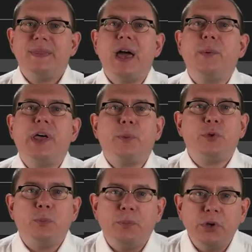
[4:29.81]
That will help
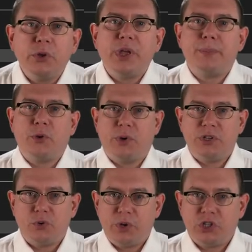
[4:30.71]
you build up your
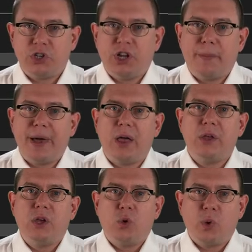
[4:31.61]
intuition
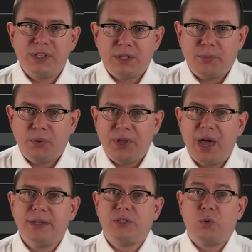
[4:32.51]
about what simpl
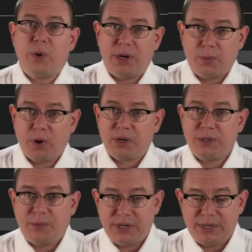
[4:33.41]
does, when it
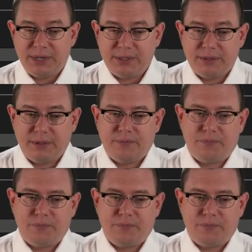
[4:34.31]
works, and when it doesn't.